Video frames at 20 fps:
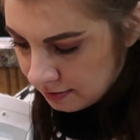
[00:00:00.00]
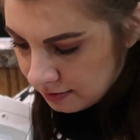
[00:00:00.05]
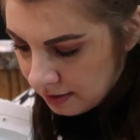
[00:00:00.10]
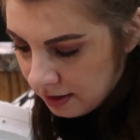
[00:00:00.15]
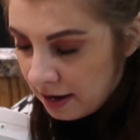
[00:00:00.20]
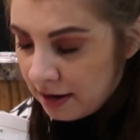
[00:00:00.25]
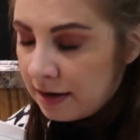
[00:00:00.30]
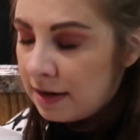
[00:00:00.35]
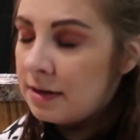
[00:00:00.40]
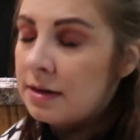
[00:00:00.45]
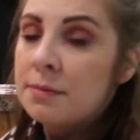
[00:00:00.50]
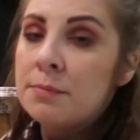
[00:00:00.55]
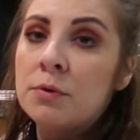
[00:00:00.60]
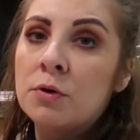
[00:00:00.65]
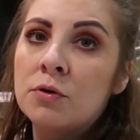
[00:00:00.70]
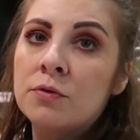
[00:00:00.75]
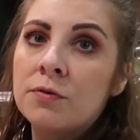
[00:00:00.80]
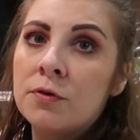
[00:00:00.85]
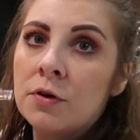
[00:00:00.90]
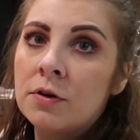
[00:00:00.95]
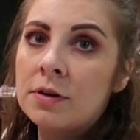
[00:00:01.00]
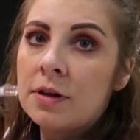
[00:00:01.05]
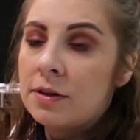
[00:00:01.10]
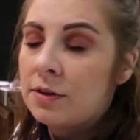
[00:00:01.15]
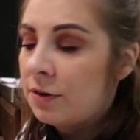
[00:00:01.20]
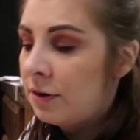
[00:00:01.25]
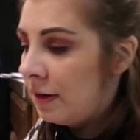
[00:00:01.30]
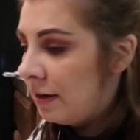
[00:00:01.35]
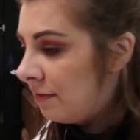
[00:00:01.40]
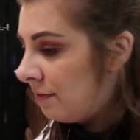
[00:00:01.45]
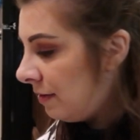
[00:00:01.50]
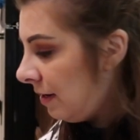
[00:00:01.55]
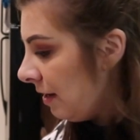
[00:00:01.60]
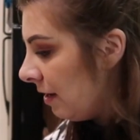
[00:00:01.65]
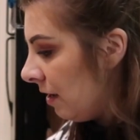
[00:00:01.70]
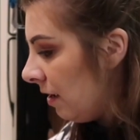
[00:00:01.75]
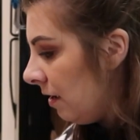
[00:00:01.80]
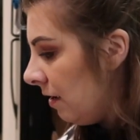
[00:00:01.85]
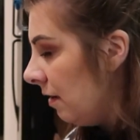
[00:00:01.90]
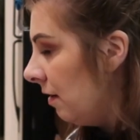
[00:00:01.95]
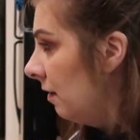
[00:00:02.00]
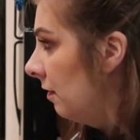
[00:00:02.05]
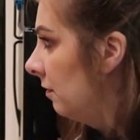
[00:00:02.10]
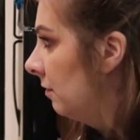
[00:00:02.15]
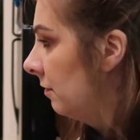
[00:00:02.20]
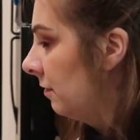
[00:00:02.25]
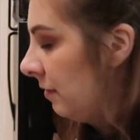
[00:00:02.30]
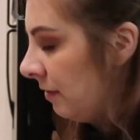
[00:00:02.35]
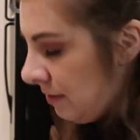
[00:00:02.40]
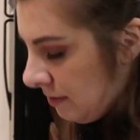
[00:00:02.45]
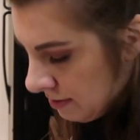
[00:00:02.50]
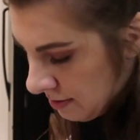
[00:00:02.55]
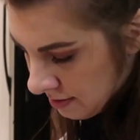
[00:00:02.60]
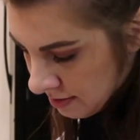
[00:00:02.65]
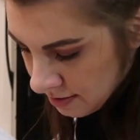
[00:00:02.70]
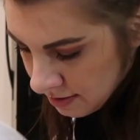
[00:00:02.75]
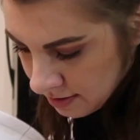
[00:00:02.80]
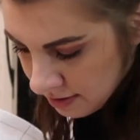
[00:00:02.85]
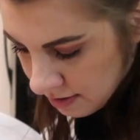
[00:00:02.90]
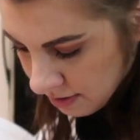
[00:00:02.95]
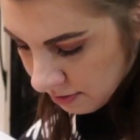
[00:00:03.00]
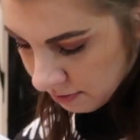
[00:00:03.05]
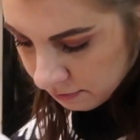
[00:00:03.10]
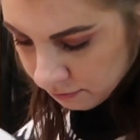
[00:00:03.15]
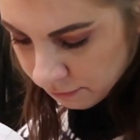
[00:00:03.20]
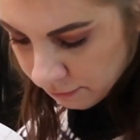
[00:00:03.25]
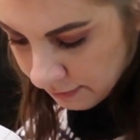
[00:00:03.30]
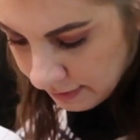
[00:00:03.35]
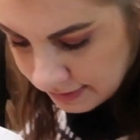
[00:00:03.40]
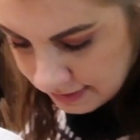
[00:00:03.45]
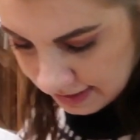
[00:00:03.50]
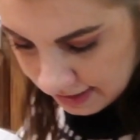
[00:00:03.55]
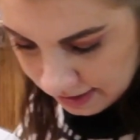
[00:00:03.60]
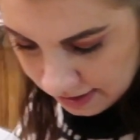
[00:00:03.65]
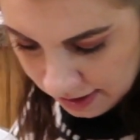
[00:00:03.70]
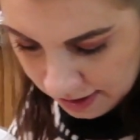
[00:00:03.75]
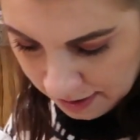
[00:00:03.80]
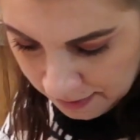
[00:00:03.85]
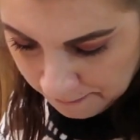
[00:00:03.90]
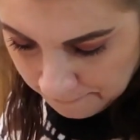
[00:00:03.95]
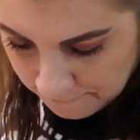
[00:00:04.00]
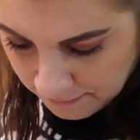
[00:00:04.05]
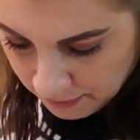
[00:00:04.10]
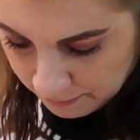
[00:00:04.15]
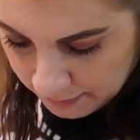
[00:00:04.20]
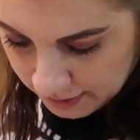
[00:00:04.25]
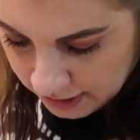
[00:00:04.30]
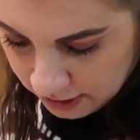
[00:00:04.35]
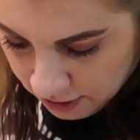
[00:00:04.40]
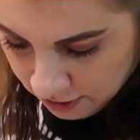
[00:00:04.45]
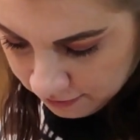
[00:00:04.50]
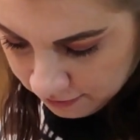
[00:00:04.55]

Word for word: not in the mood for another evening of freezing my butt